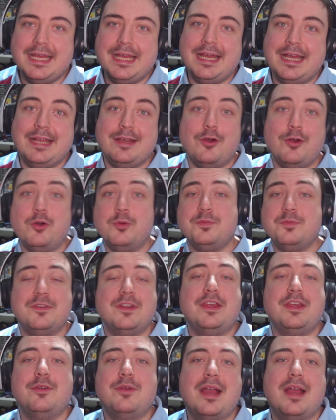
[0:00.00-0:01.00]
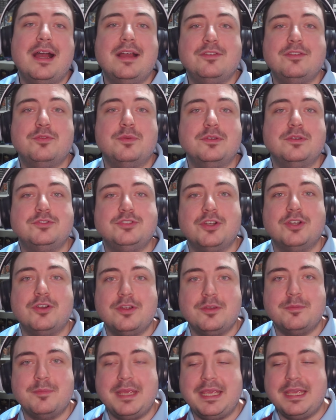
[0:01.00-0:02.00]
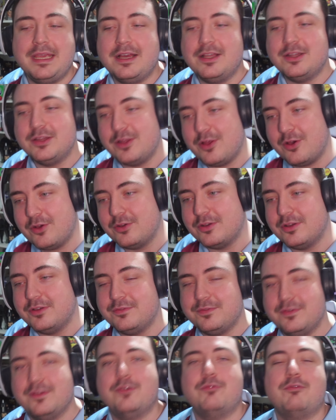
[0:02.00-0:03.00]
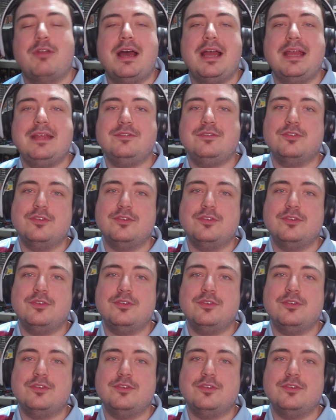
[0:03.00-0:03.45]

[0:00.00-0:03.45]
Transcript: And hopefully you guys will join me along for the ride.